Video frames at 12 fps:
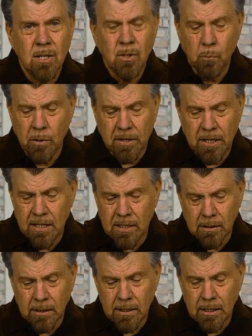with
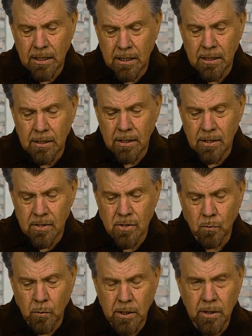healing in His
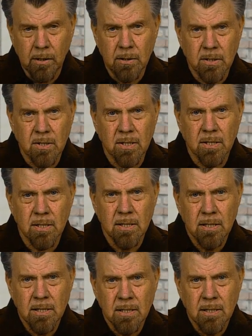wings.
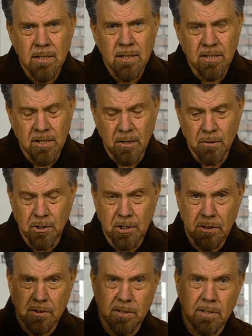It's all
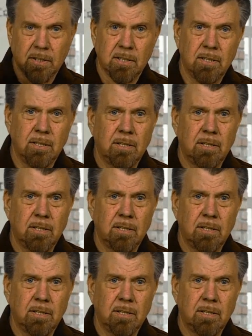Jesus.